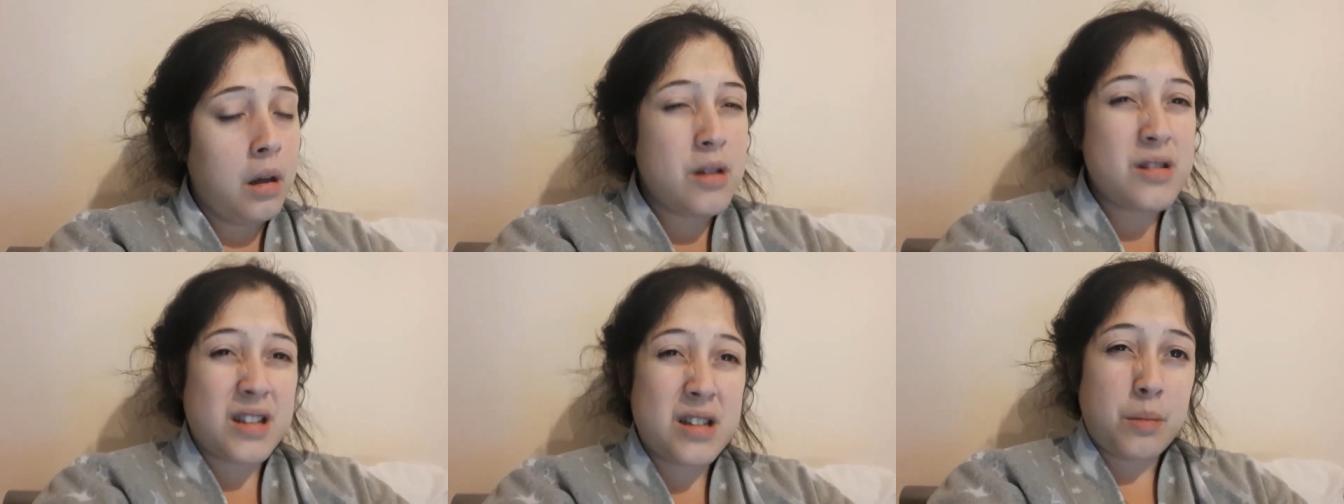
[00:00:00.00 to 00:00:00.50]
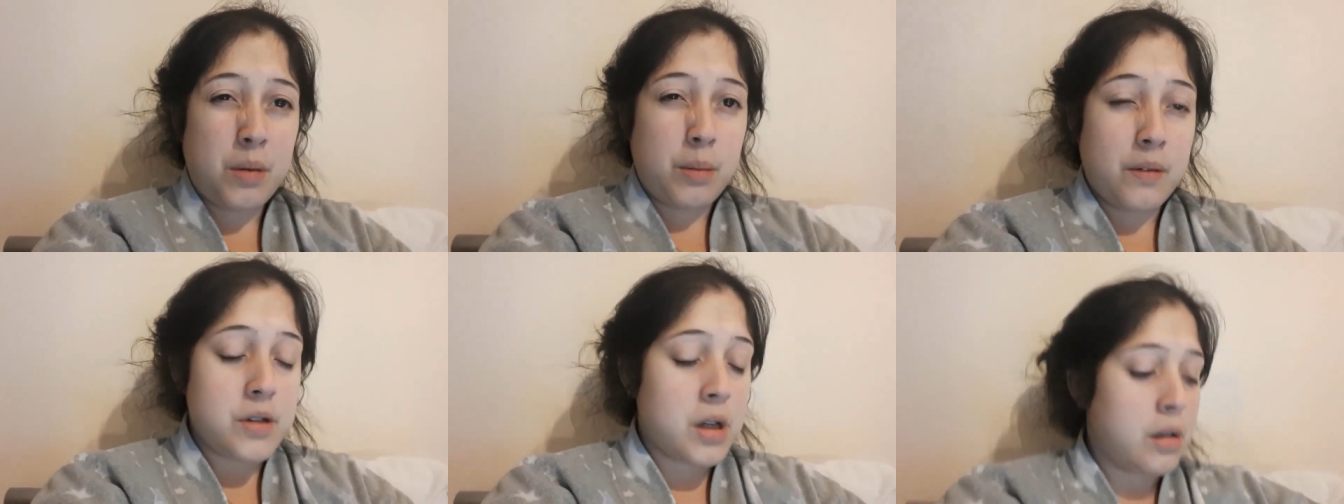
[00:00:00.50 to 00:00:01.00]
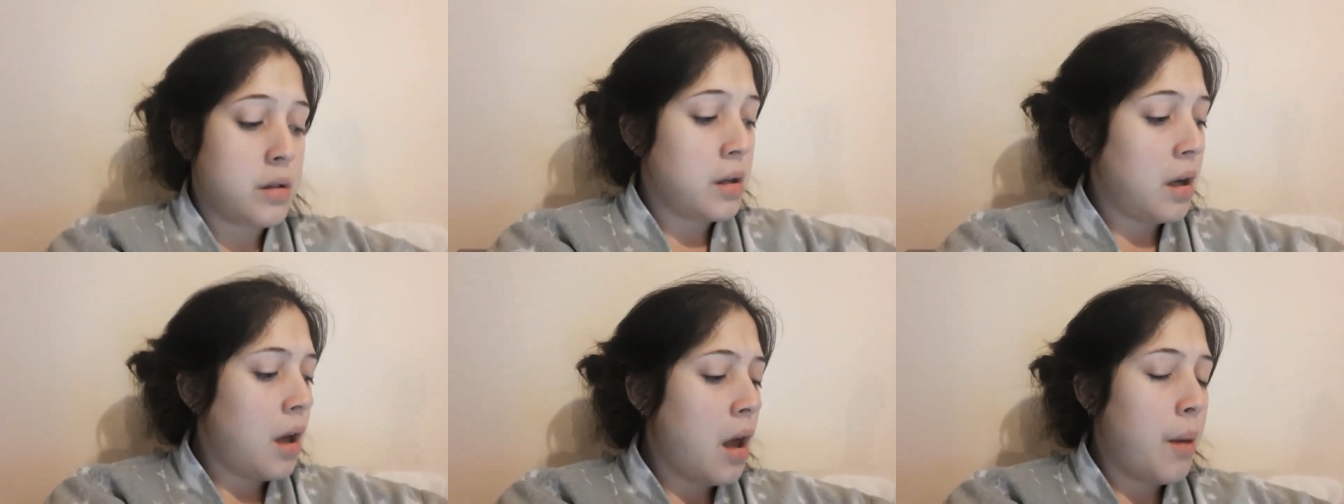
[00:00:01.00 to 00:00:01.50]
So that's going to be a bit of a challenge.
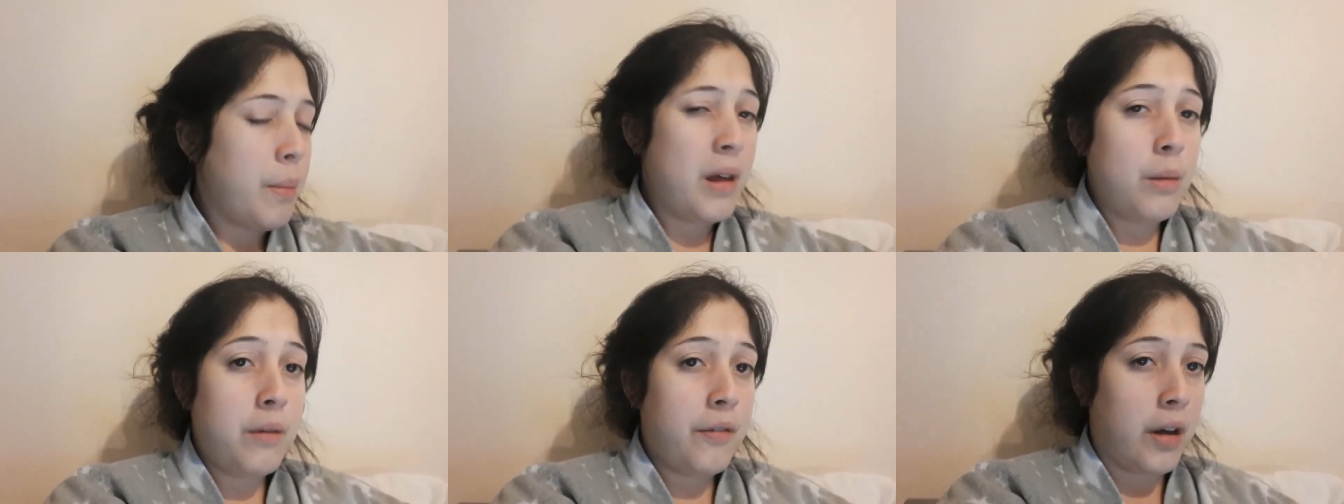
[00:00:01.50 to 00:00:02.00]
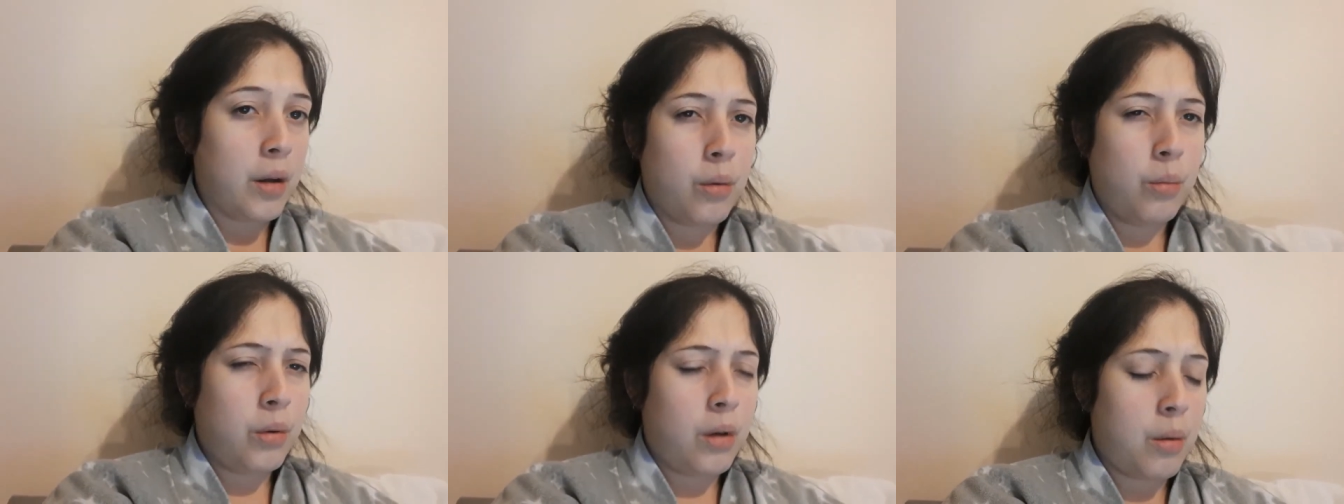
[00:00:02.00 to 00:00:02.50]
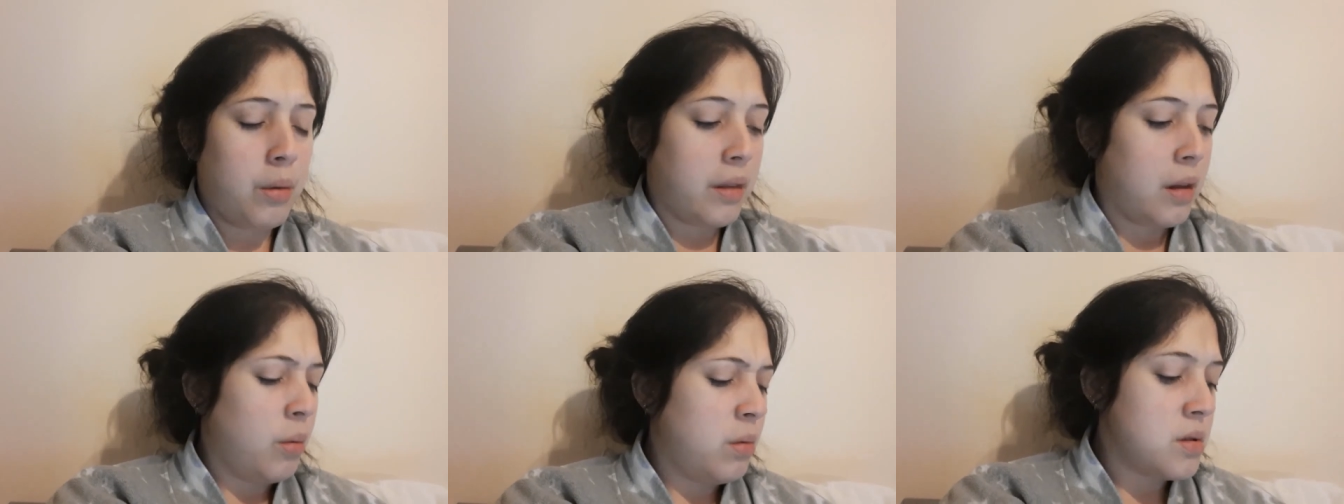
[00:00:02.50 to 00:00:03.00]
But it'll be fine. We'll go with
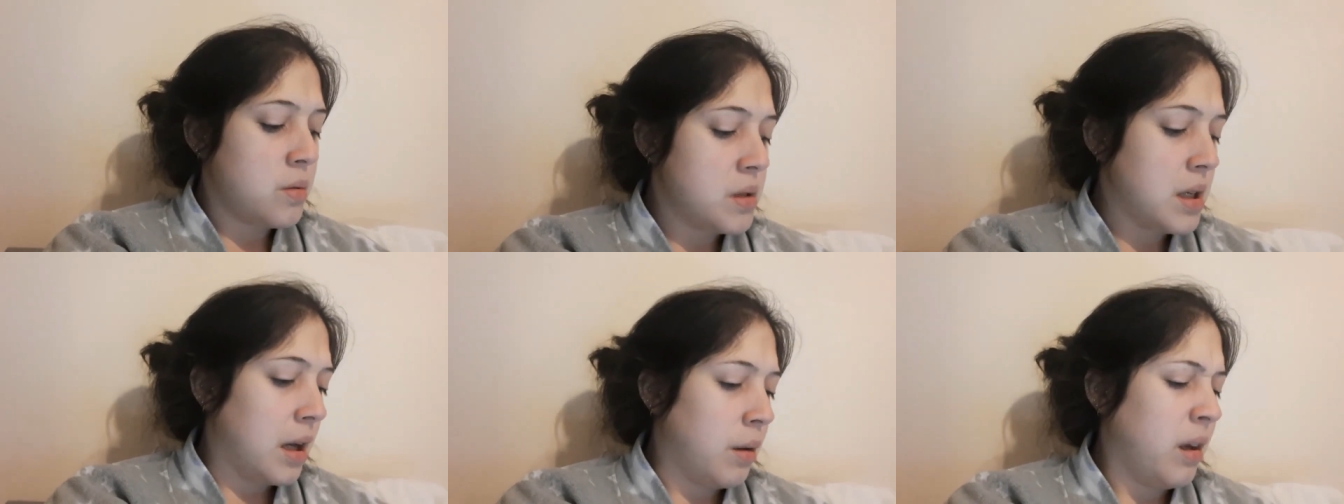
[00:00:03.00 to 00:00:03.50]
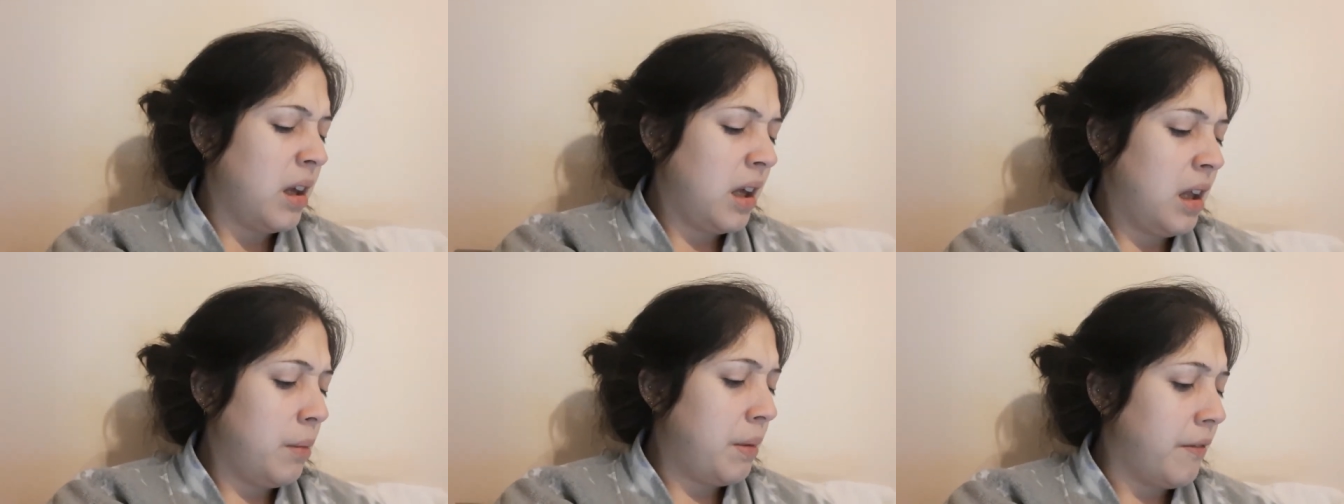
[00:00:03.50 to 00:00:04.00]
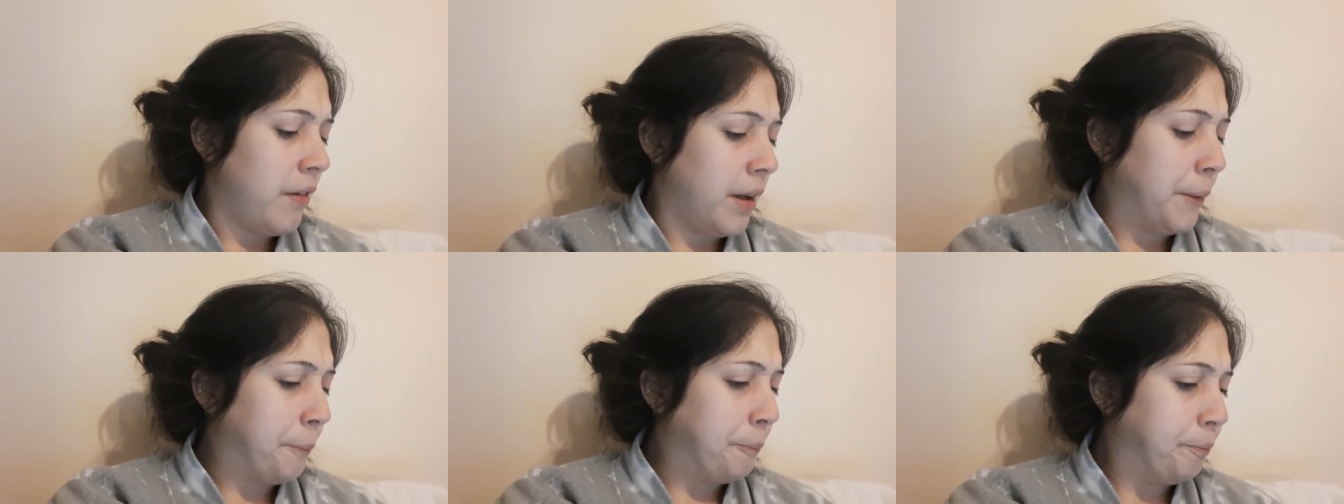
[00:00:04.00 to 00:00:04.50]
it. We'll sort it out. It'll be fine.
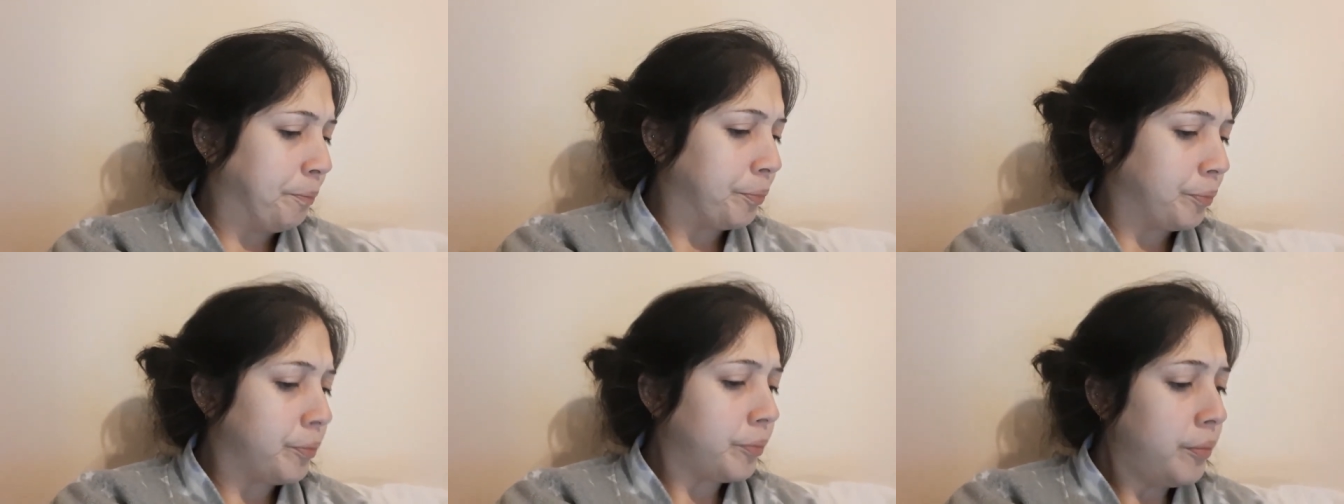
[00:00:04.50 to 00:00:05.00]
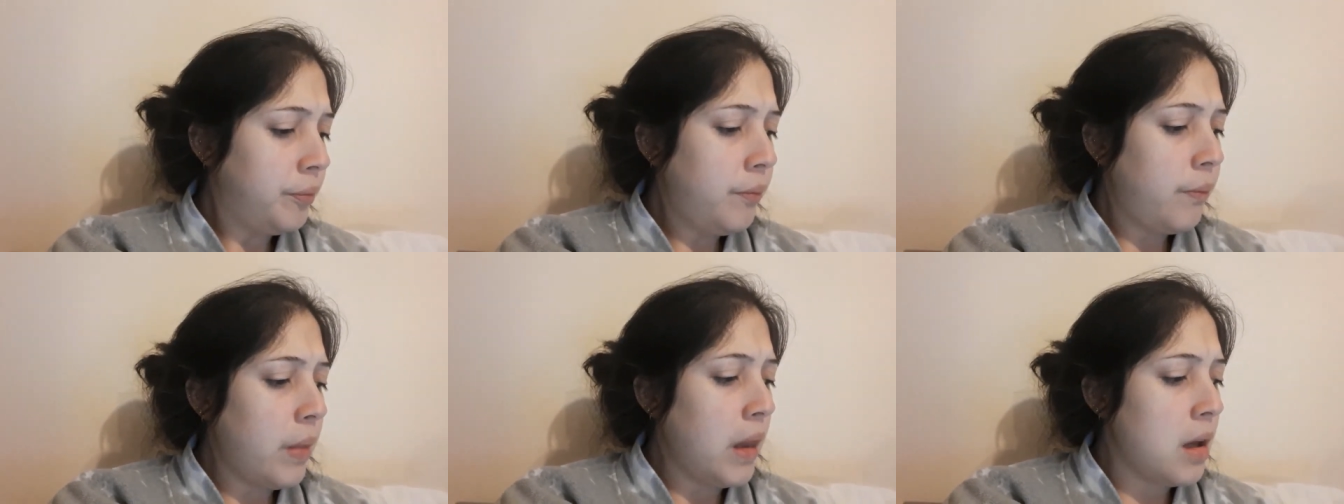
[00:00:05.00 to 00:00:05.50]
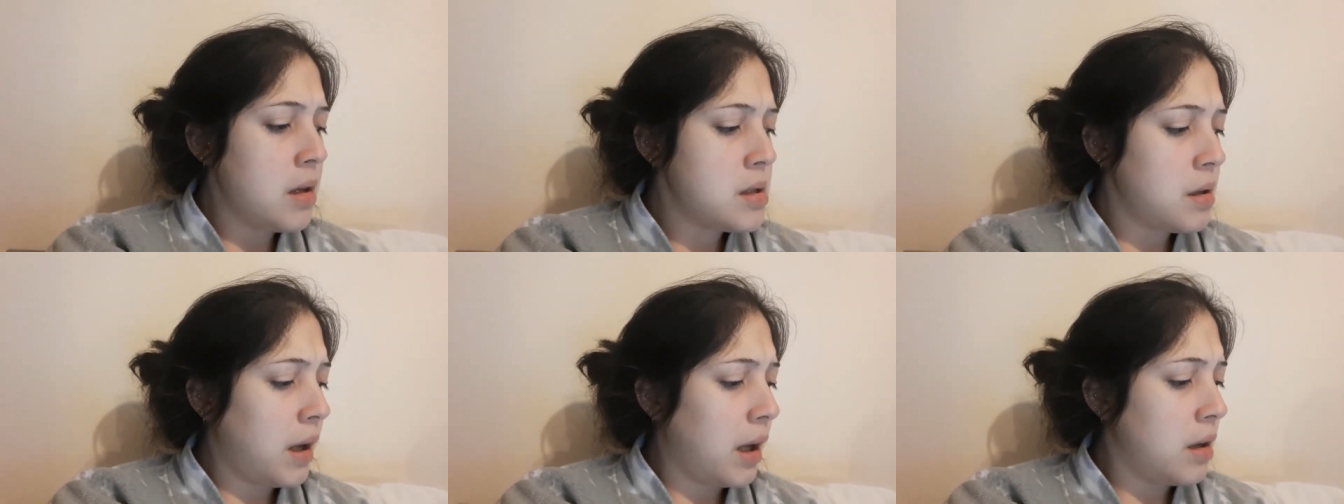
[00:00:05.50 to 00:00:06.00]

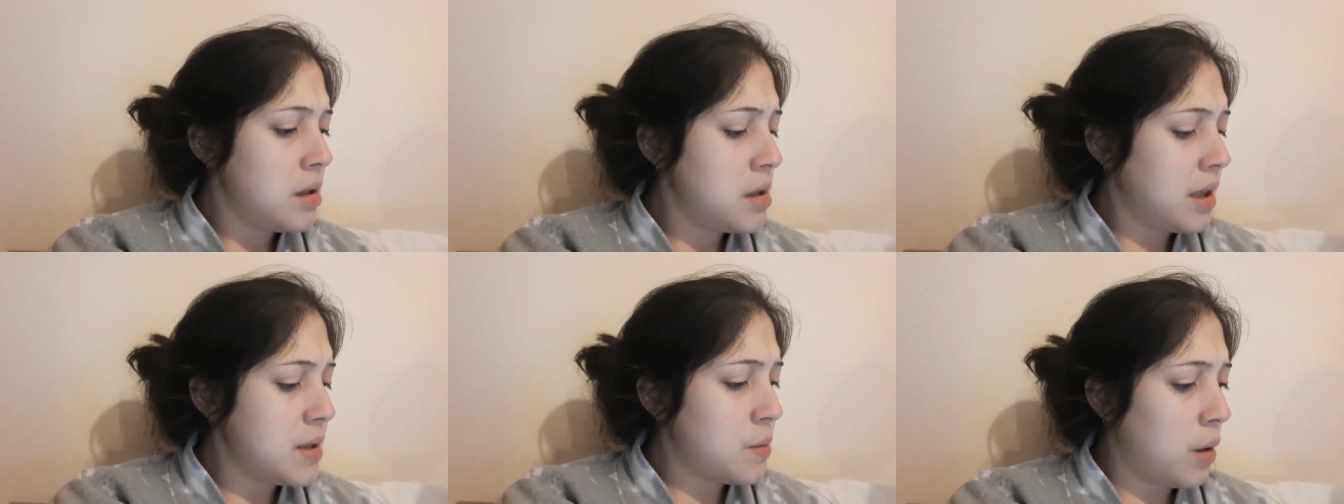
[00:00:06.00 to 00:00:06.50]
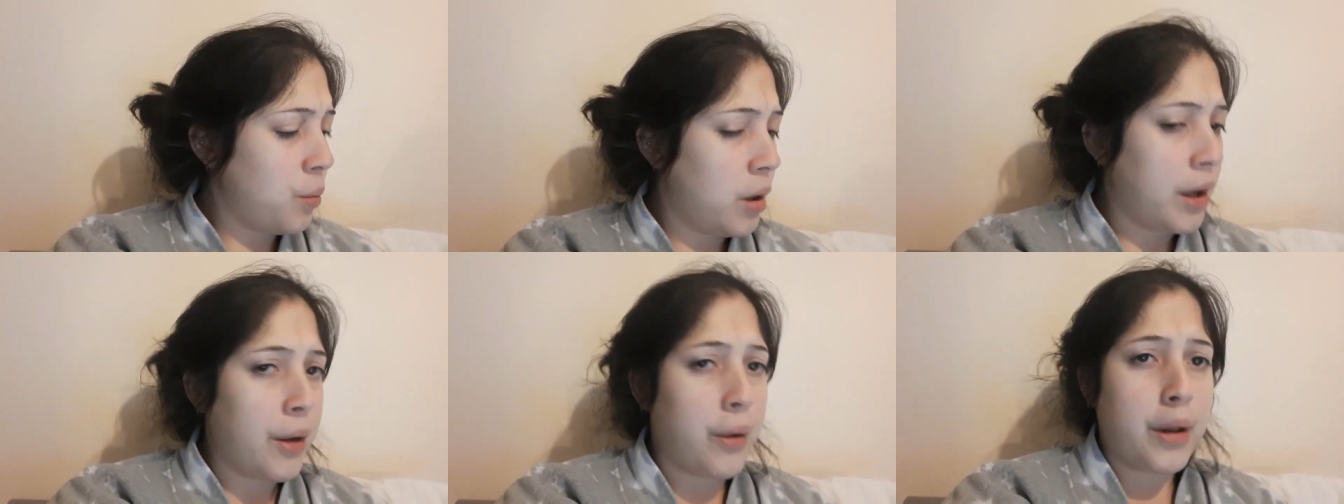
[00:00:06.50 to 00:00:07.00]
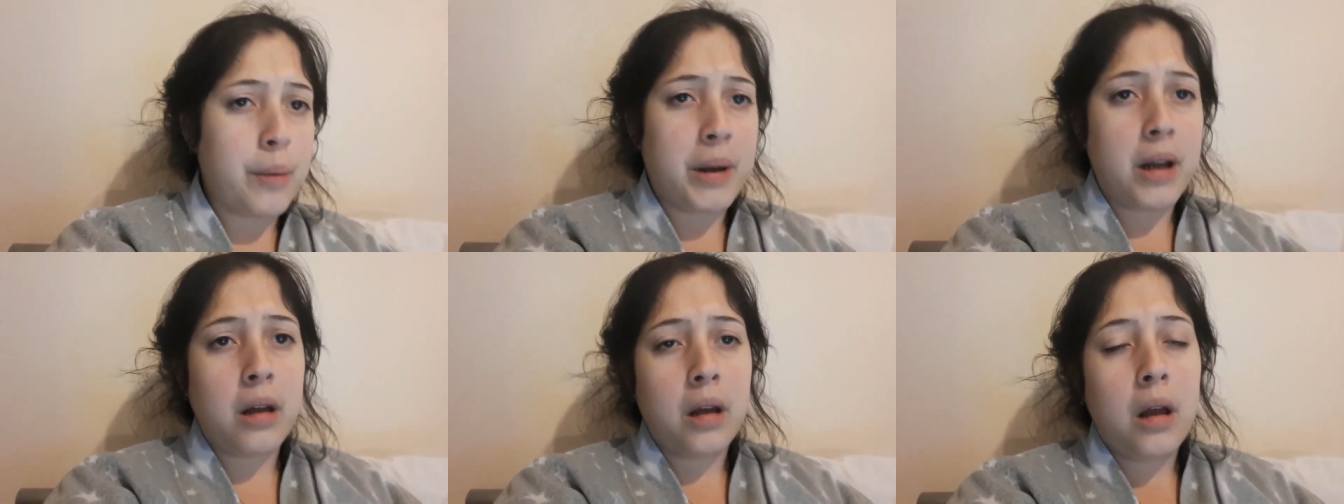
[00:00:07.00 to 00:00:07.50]
So yeah, so that's what I'm working on at the
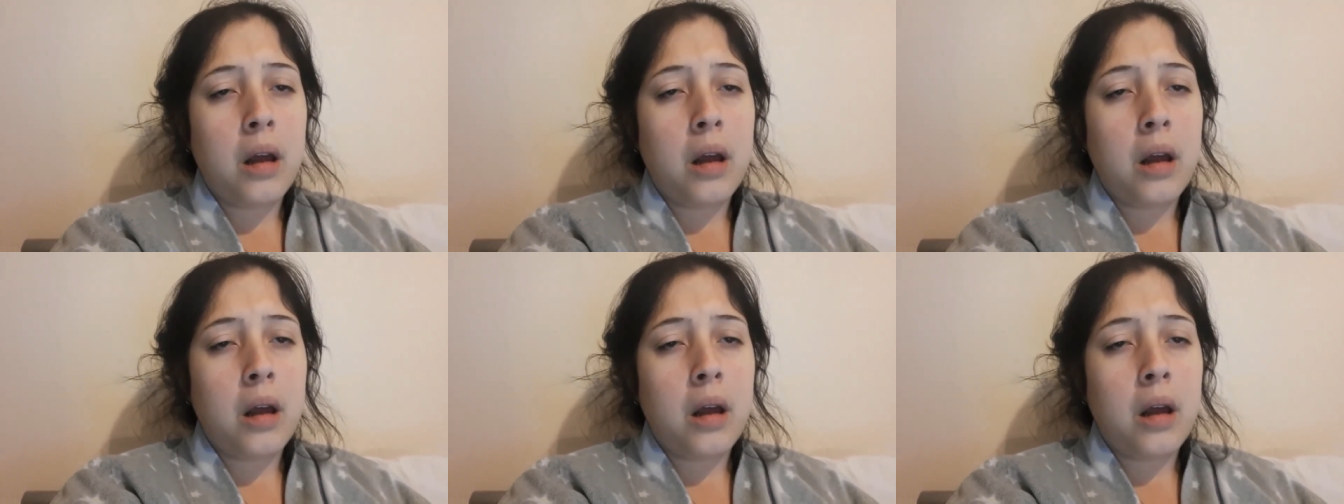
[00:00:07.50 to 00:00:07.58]
minute.